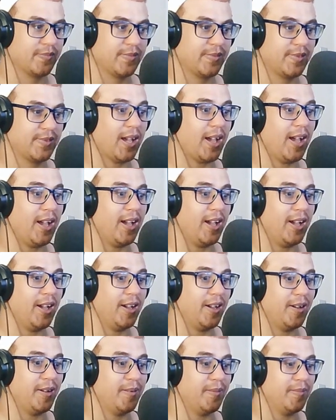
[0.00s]

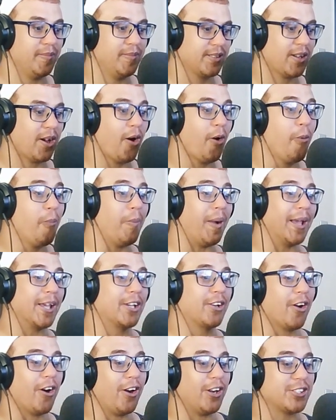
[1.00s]
Damn. Oh my
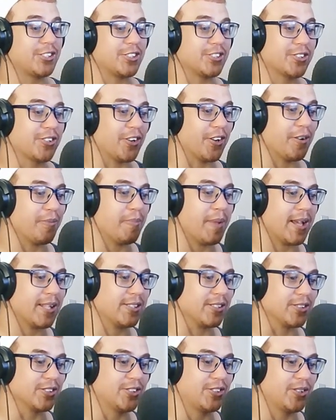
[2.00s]
gosh, it's got a
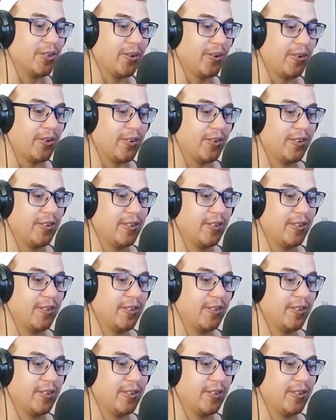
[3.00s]
metal jaw.